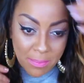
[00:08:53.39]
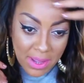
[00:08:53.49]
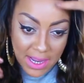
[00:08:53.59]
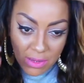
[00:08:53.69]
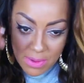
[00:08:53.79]

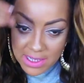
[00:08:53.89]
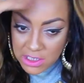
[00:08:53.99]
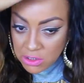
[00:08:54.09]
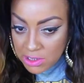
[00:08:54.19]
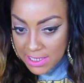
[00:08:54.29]
But anyway,
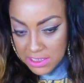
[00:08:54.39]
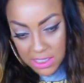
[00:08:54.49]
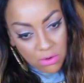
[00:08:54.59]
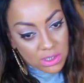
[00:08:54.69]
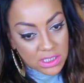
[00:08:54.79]
so let's
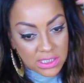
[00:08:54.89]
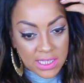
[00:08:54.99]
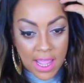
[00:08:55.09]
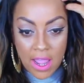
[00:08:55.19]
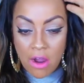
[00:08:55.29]
get onto this
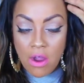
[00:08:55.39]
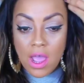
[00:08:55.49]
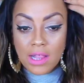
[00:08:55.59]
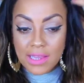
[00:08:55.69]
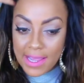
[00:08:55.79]
hair.
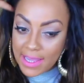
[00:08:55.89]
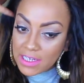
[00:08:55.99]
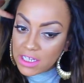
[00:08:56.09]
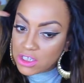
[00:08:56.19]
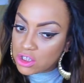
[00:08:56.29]
Like
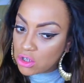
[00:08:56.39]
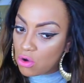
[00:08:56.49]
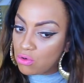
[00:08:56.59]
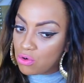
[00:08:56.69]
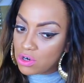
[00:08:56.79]
it is
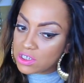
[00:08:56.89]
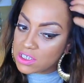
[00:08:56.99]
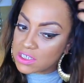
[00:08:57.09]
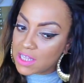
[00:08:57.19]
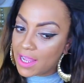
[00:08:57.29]
so
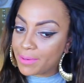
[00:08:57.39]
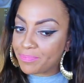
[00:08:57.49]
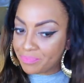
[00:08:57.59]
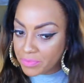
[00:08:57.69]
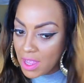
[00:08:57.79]
gorgeous. Like
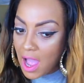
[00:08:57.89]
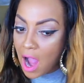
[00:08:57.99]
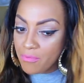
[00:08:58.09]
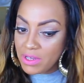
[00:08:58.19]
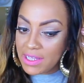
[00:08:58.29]

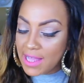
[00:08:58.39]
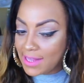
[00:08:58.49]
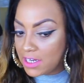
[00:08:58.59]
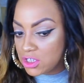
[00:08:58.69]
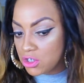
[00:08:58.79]
I'm really
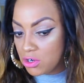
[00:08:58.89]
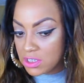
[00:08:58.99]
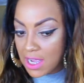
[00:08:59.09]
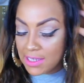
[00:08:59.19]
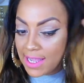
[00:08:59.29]
glad that it
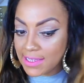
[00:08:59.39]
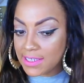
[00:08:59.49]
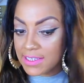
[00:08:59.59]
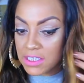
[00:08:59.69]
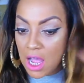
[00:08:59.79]
turned out like
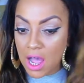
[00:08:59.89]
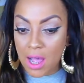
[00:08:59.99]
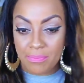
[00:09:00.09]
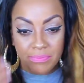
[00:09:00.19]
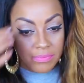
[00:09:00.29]
this.
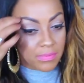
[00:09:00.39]
Um,